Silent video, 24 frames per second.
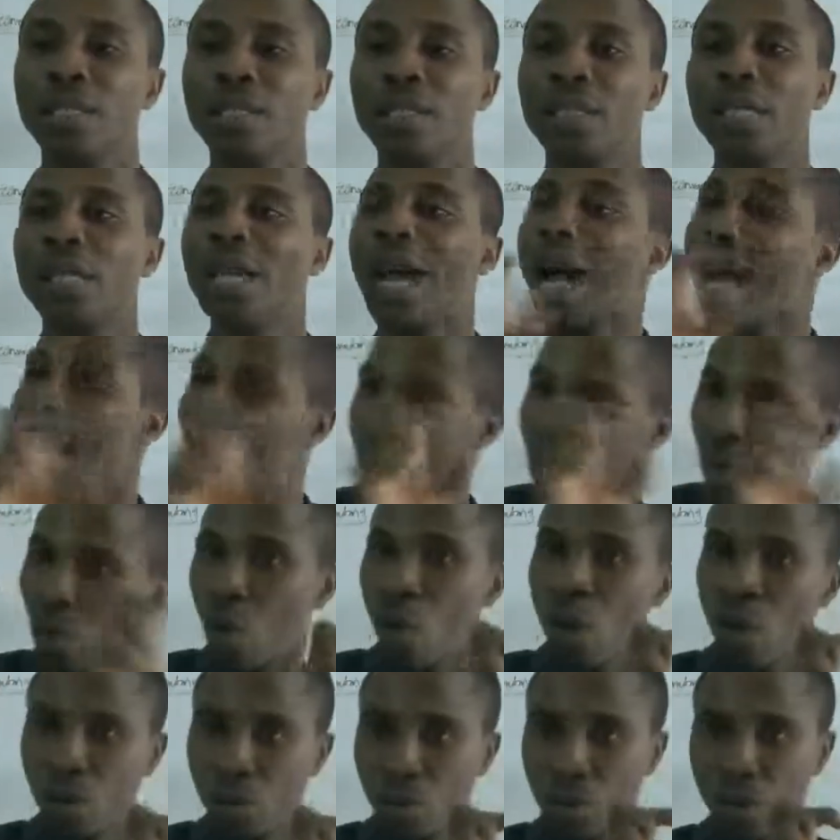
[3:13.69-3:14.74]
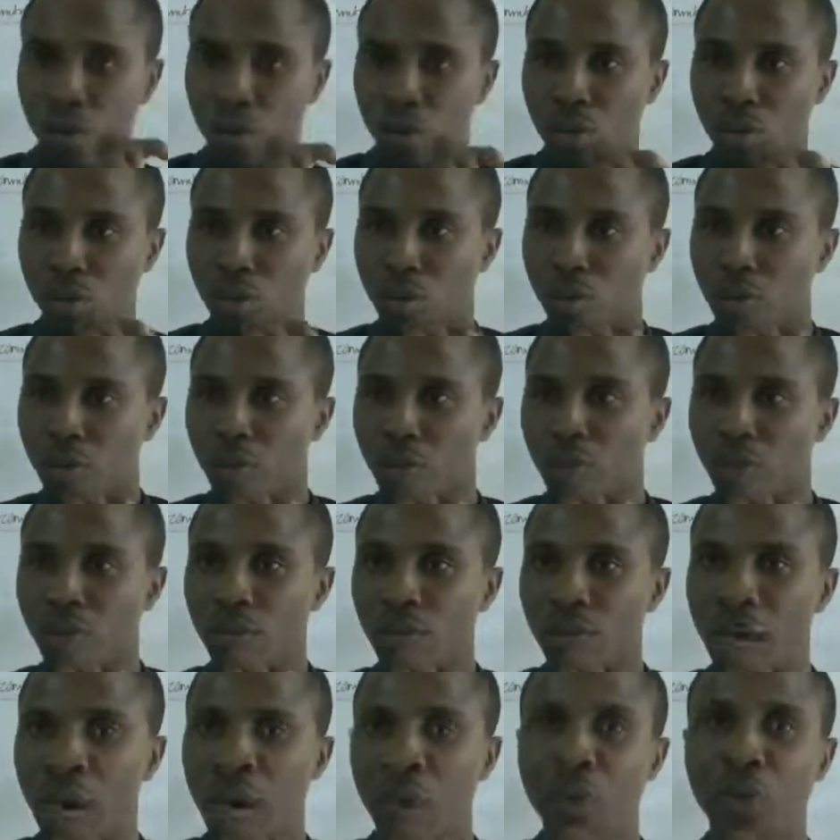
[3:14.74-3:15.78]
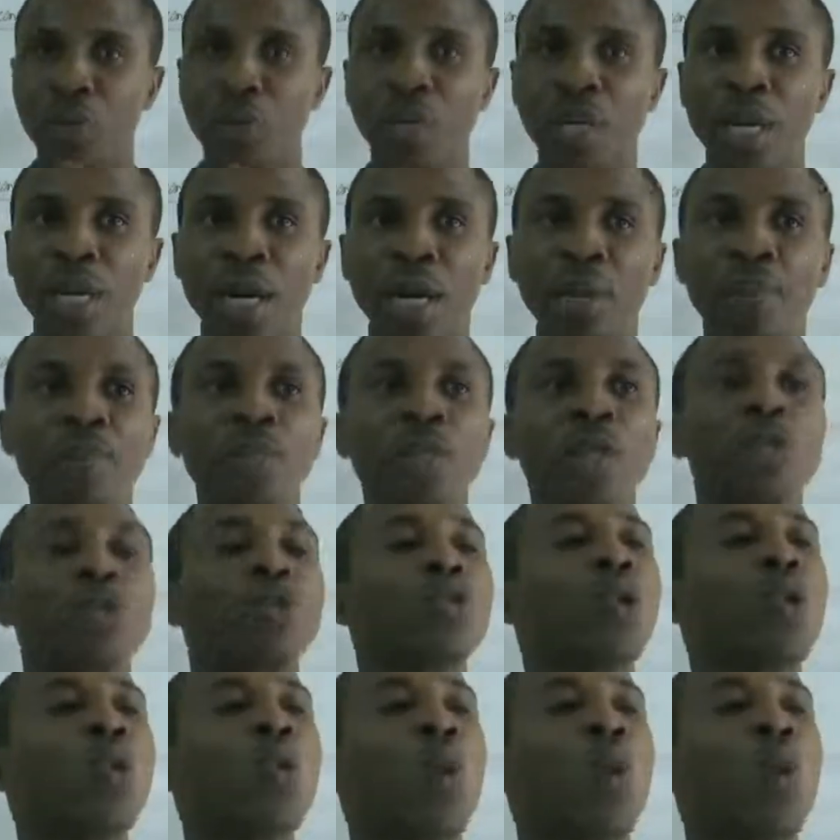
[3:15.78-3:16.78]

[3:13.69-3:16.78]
the highest cost. Are we together? So